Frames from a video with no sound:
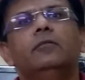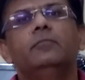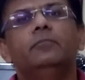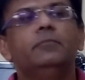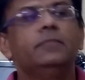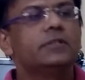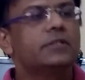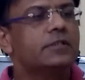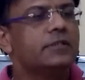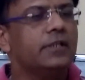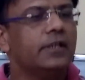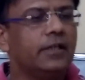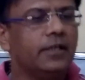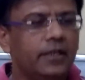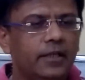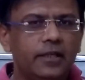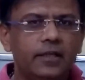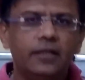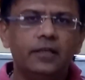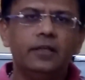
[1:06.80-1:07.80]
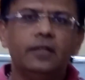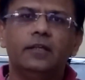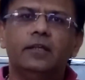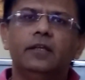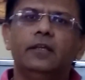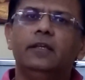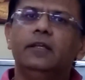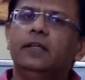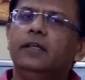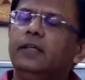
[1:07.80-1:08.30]
Mr. A
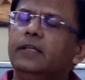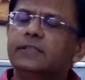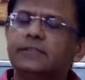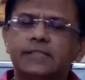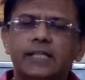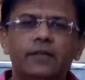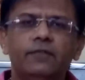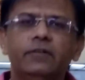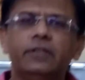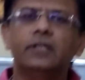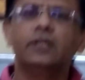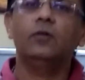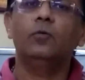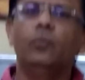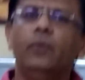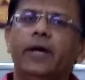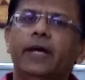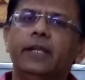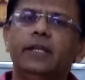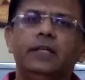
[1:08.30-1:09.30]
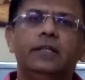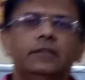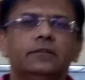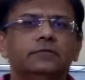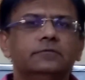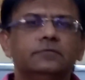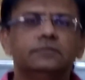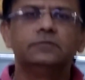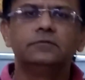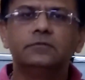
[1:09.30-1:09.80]
is having a very
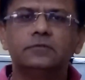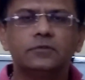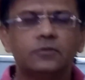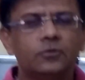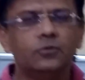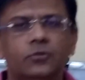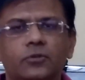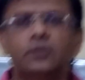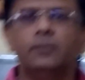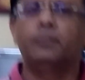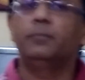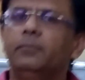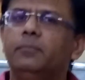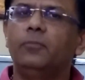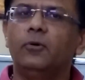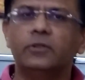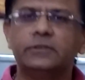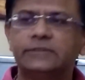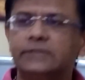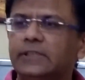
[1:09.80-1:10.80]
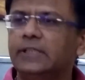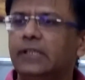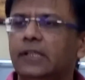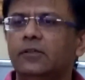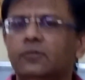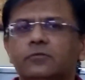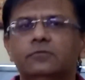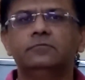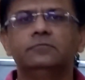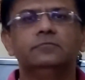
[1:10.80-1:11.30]
good,
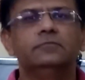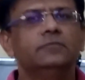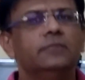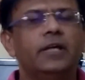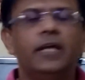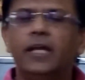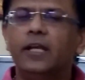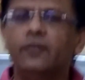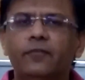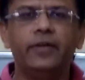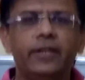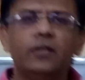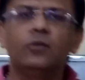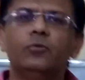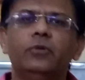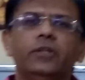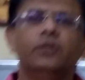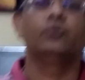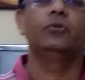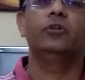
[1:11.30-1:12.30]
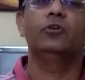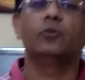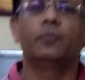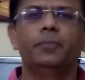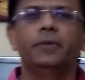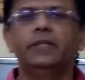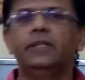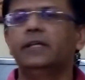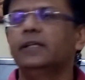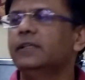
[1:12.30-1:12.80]
positive and very goody
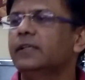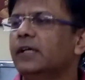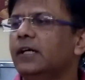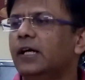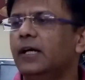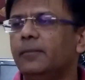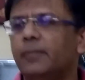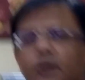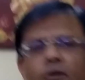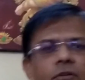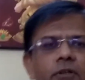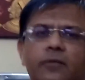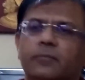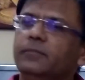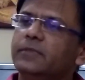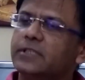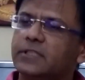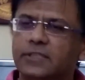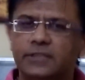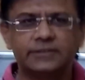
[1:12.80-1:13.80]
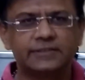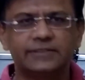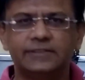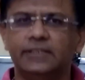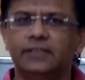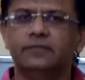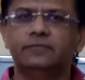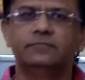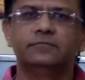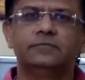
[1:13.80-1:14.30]
opinion about Mr.
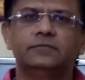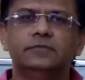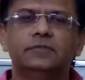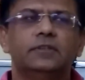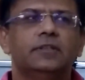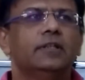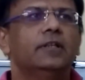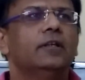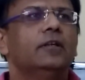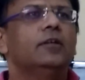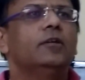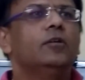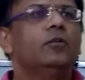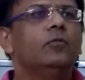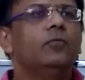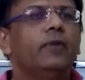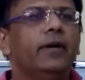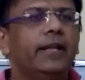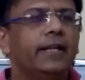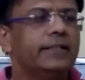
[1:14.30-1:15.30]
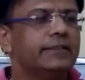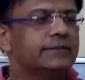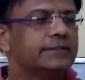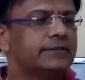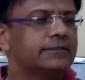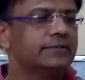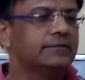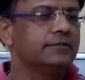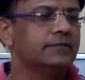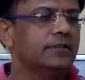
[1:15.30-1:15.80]
C,
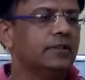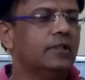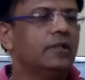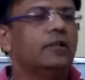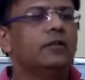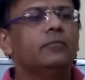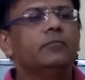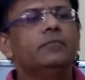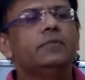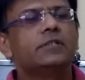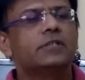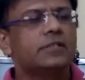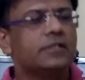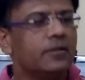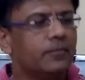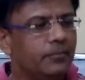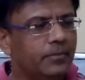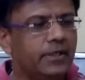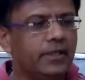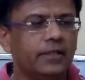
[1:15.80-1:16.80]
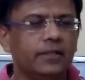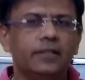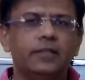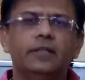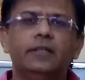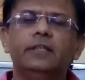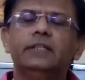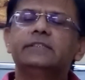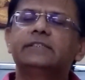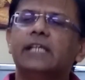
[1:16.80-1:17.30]
whereas Mr. B
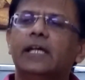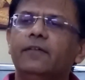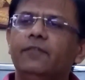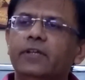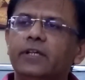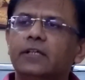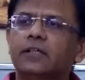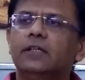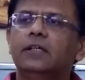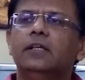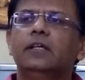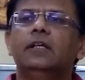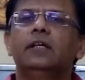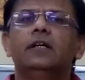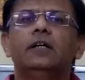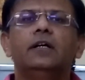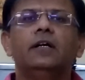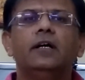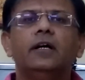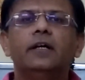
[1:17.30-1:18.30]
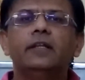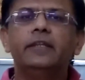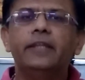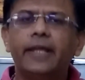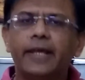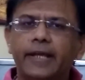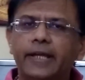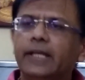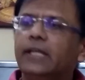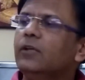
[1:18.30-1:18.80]
is having a
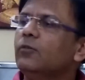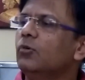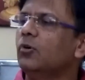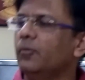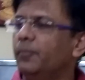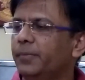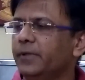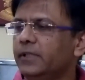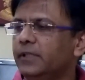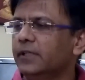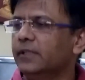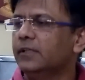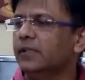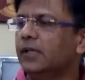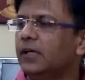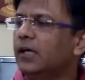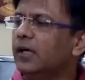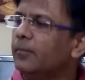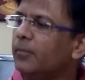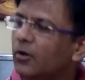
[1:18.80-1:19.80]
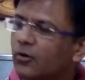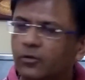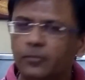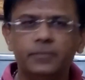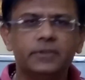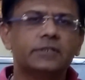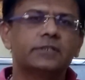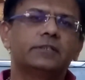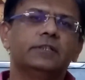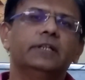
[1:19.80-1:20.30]
negative opinion about
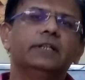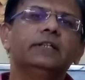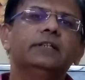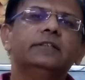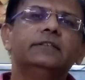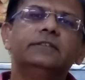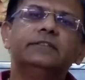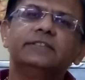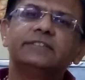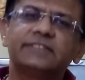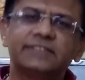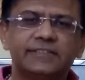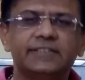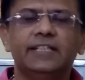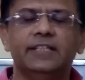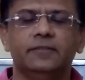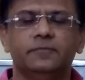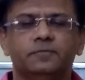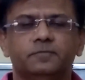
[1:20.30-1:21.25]
Mr. C.